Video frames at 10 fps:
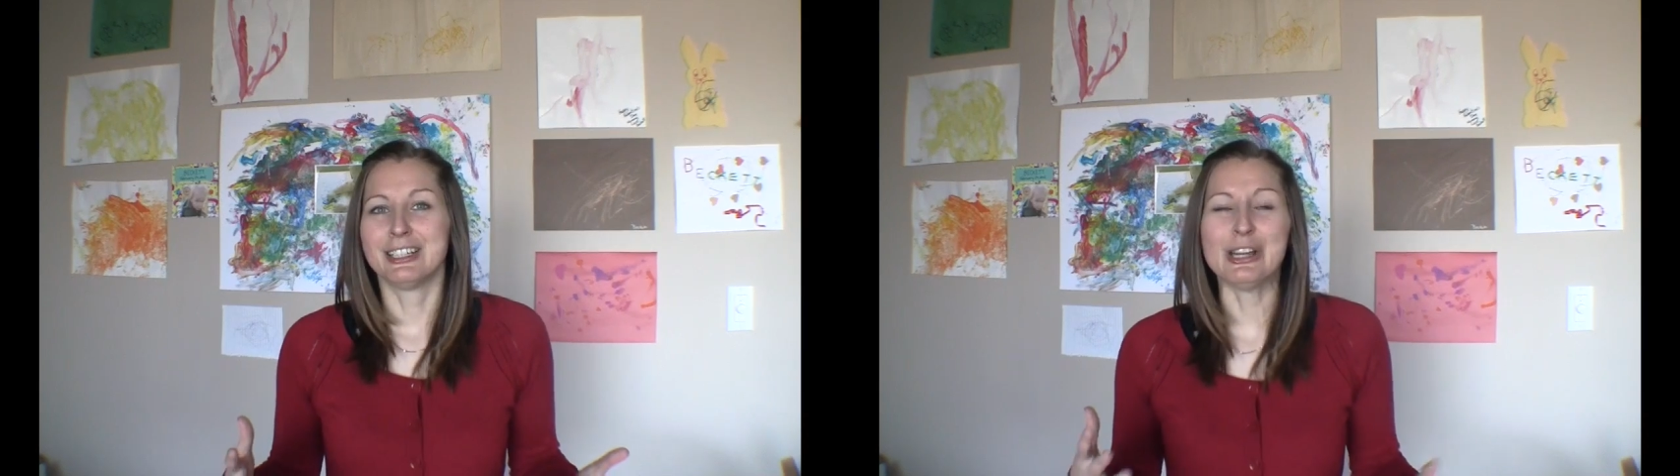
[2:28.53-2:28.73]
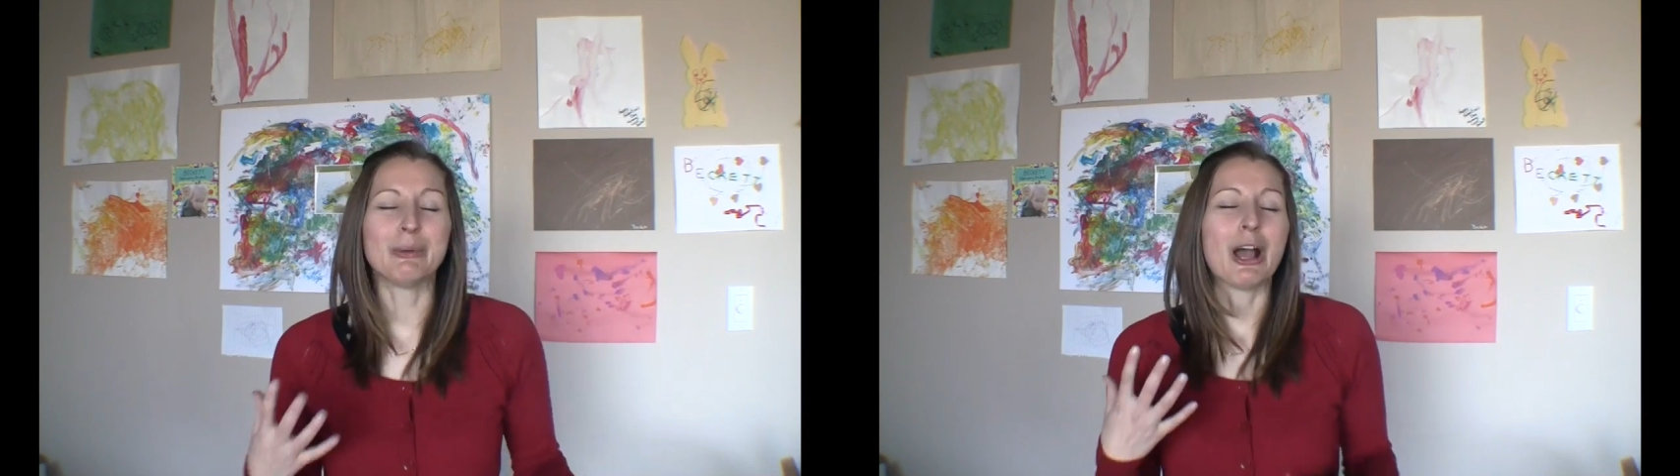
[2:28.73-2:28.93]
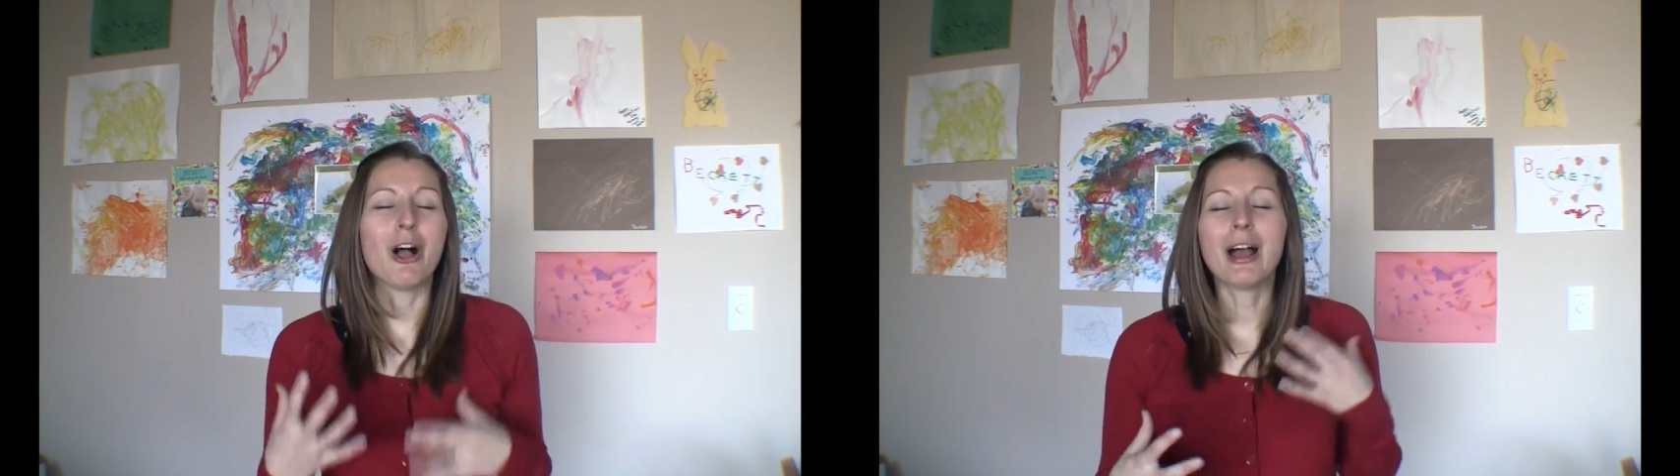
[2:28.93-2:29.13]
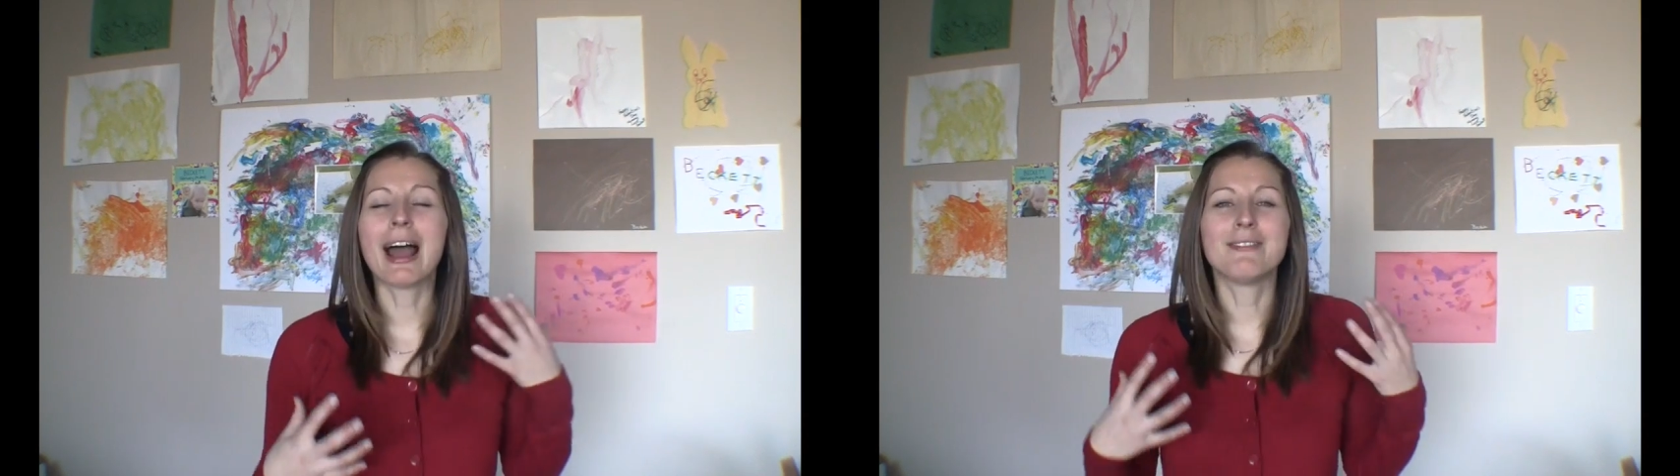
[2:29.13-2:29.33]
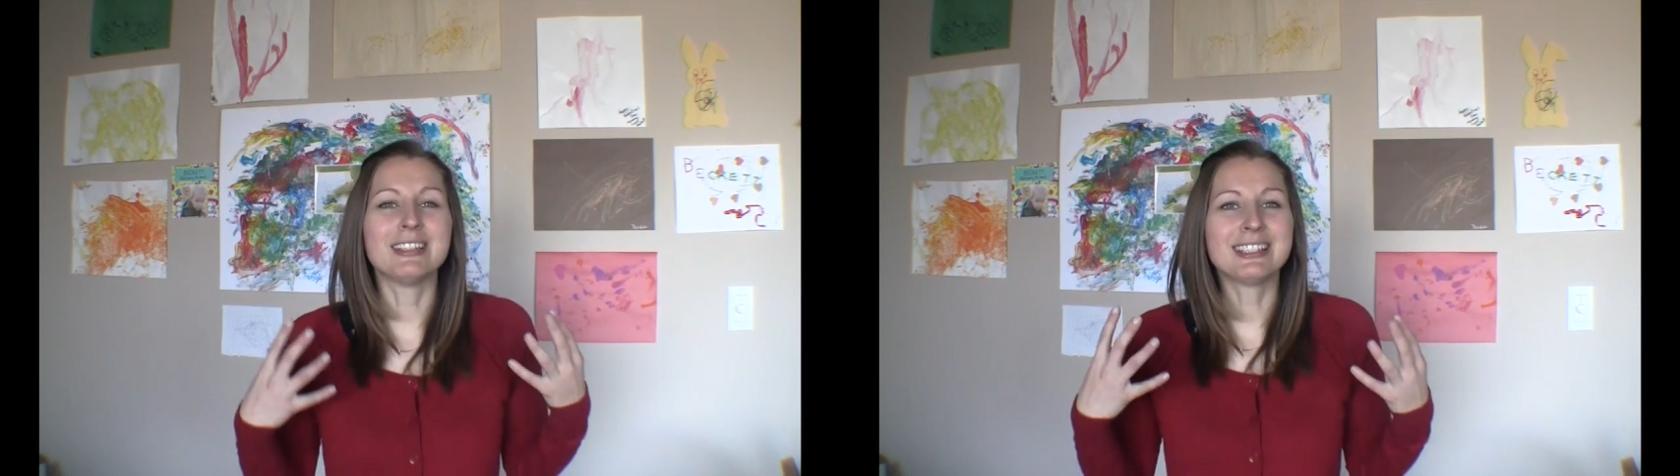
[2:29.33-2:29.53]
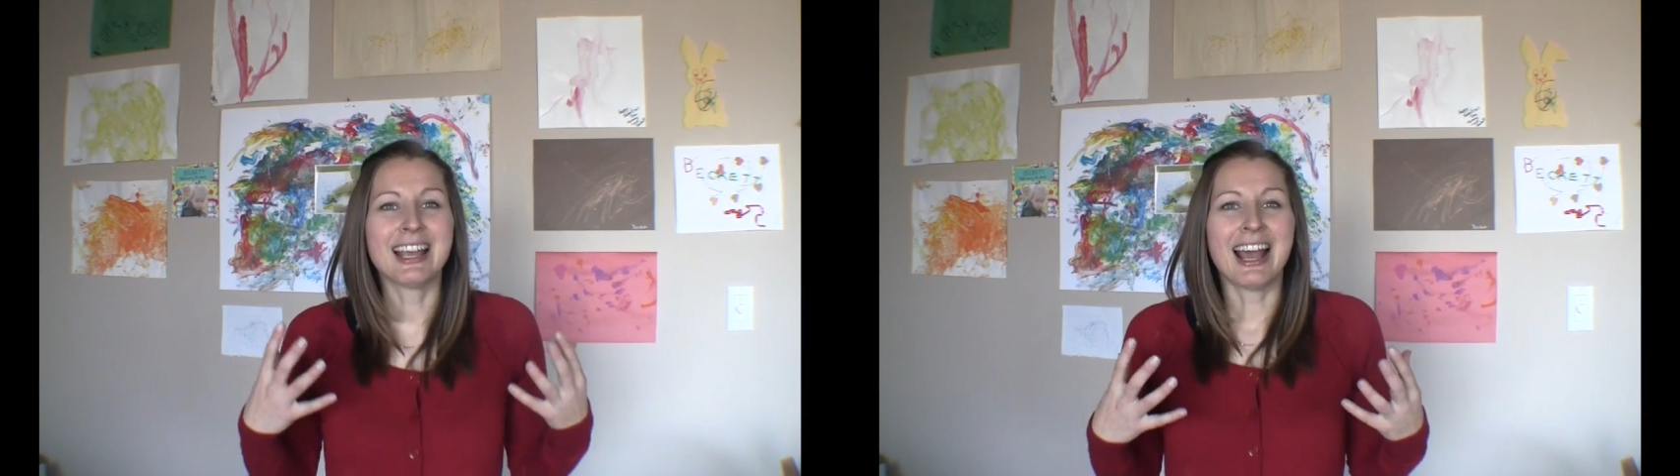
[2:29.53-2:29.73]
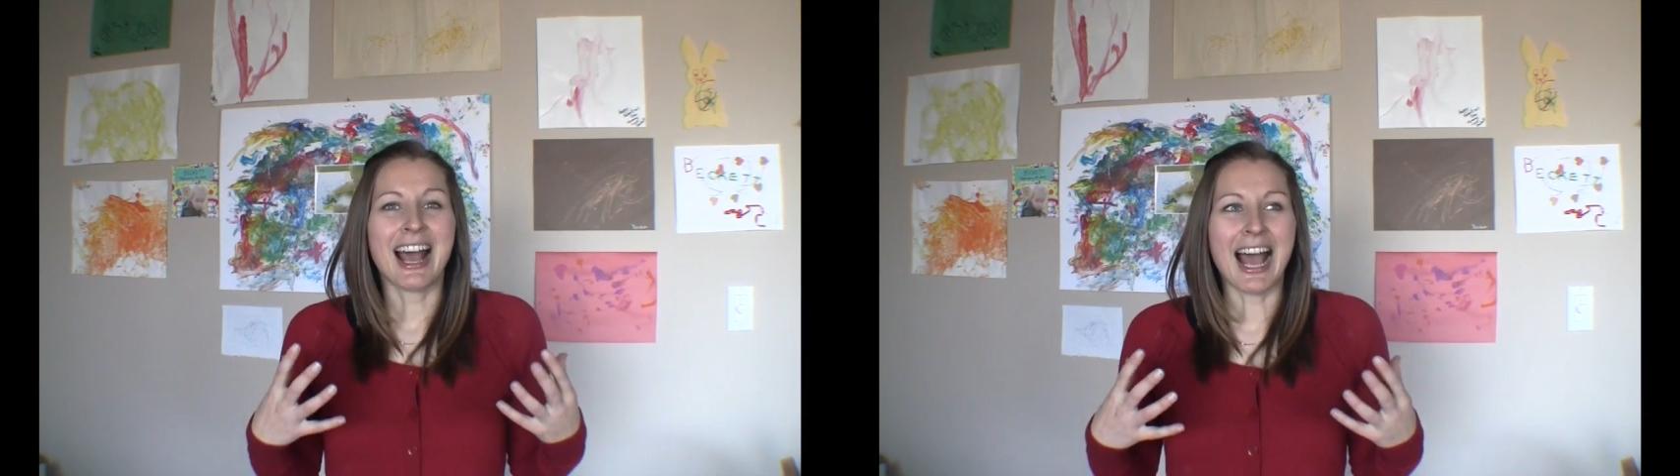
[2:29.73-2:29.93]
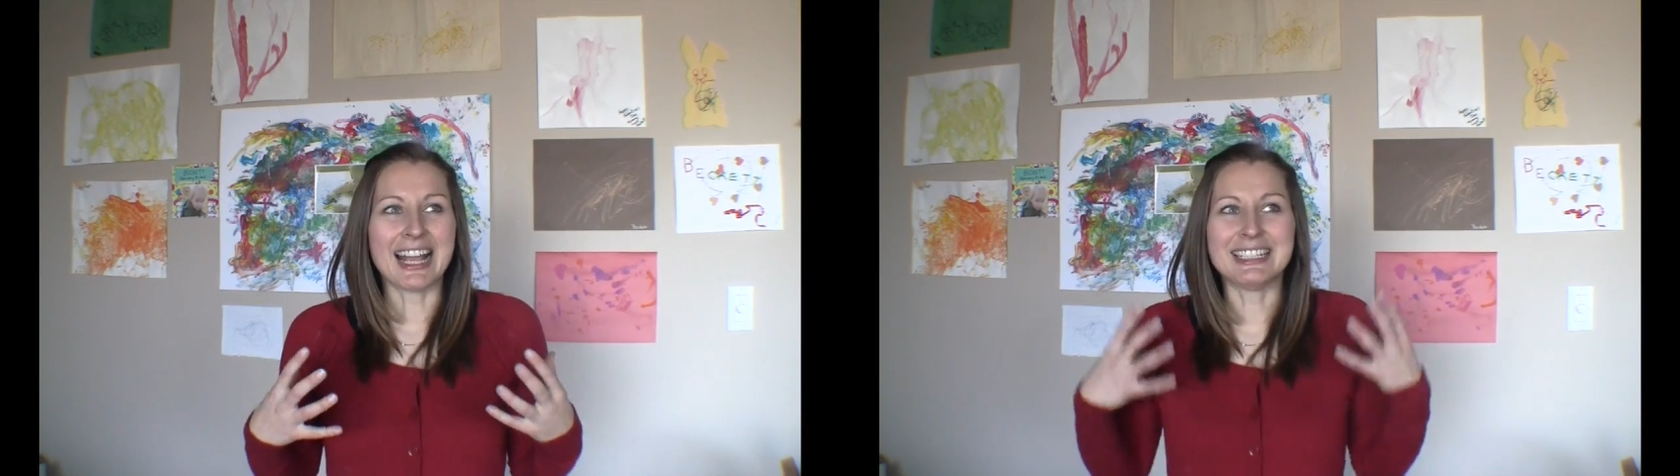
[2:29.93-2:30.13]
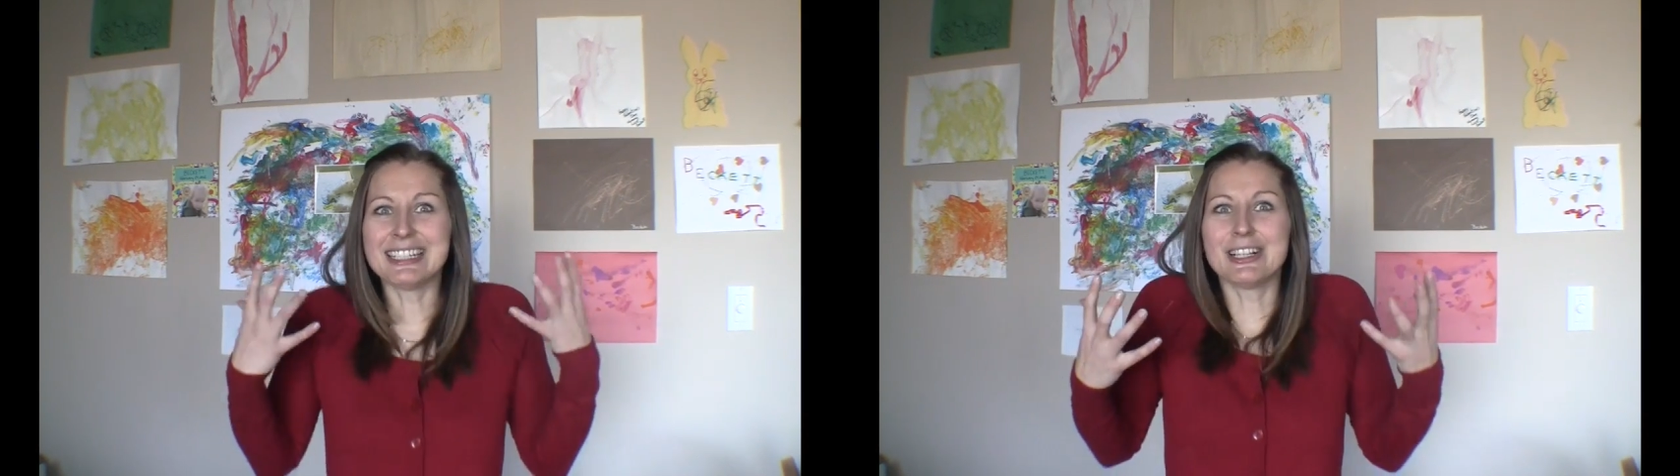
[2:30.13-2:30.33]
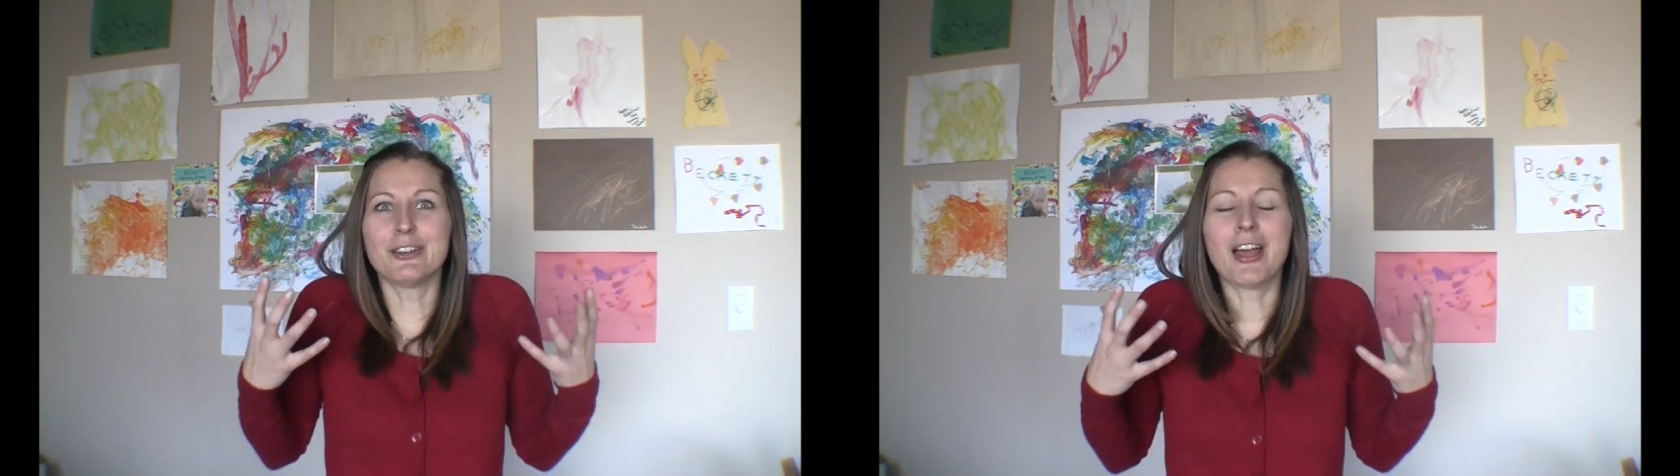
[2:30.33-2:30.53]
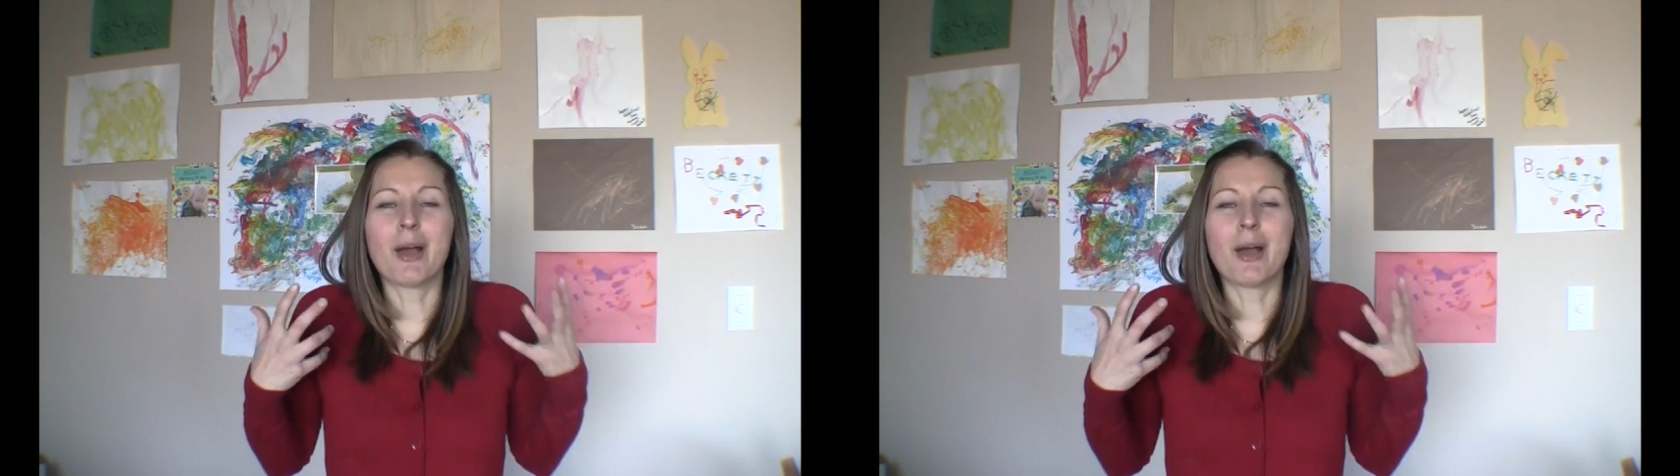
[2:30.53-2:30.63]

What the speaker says: We all have this ideal of